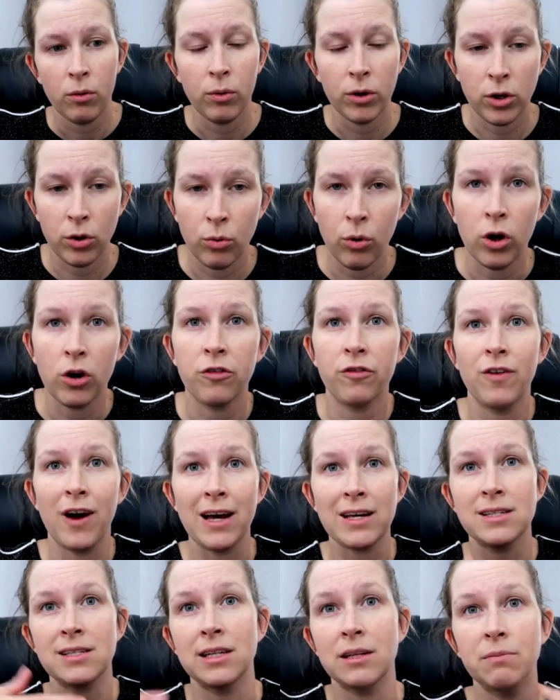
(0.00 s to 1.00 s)
When you walk
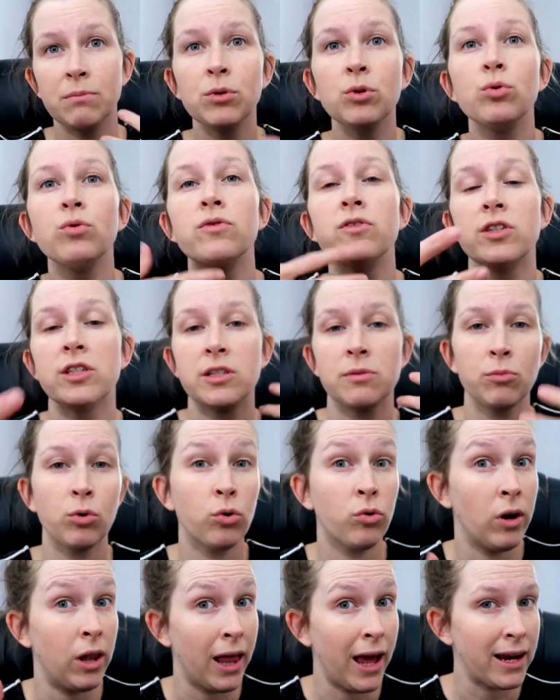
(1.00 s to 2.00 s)
fast, it moves, it's
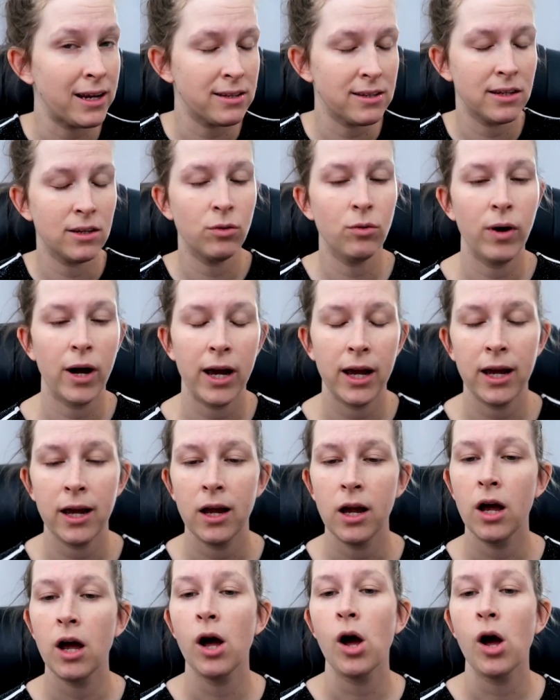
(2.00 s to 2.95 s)
more relaxed in a way,